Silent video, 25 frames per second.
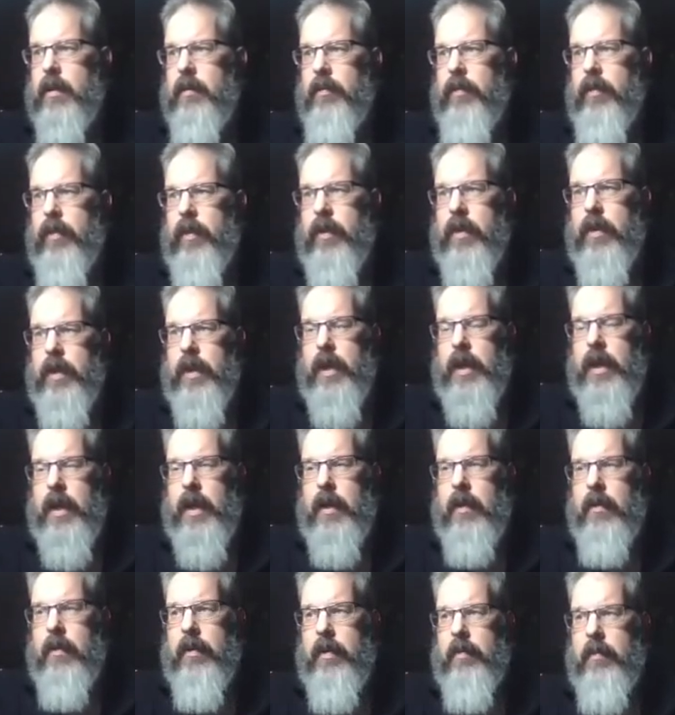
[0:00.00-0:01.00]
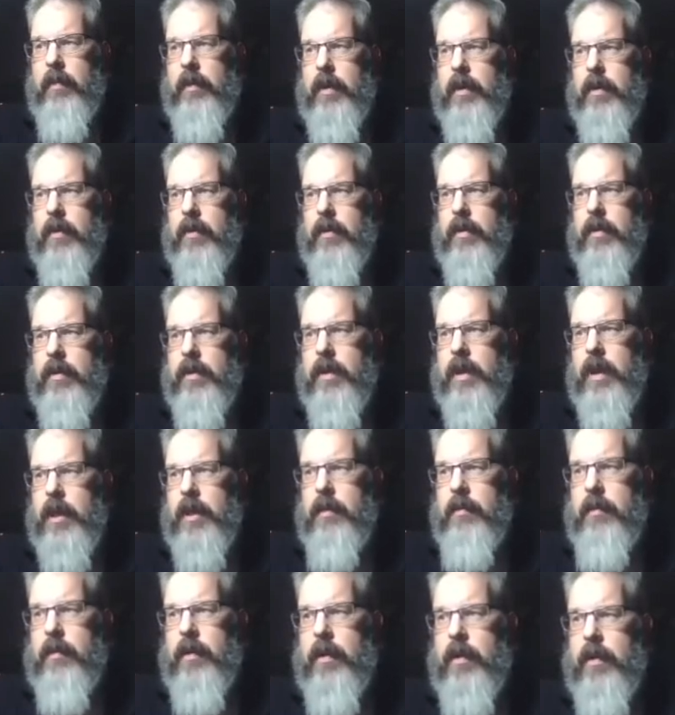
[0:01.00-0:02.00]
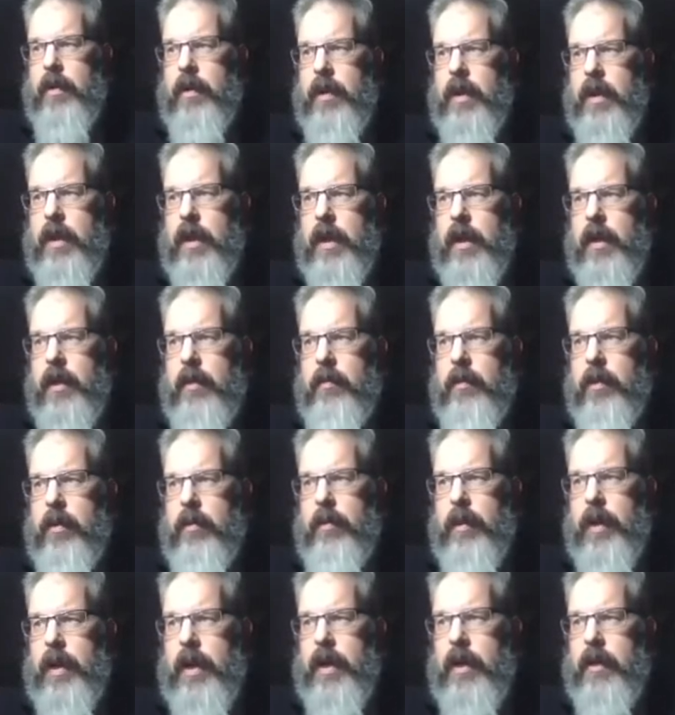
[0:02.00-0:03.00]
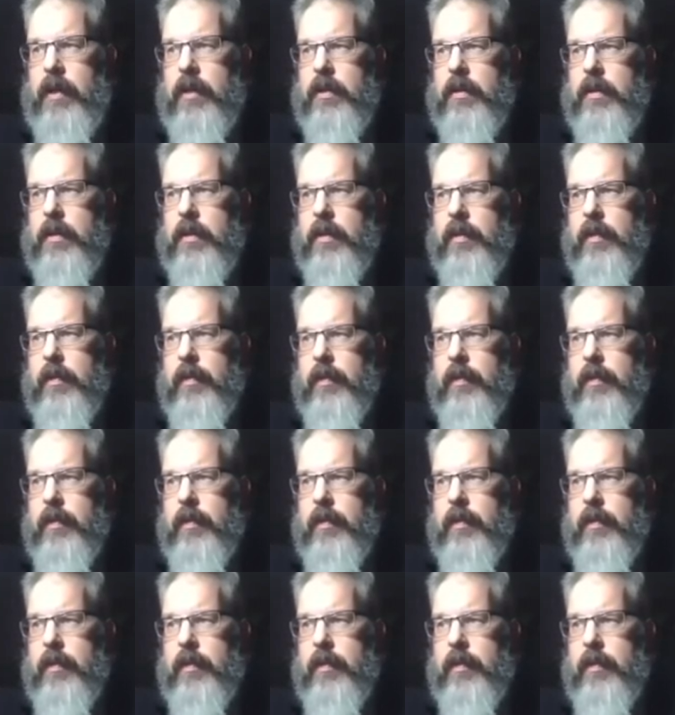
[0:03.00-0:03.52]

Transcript: Print that out. I'm going to do the same on the combo box.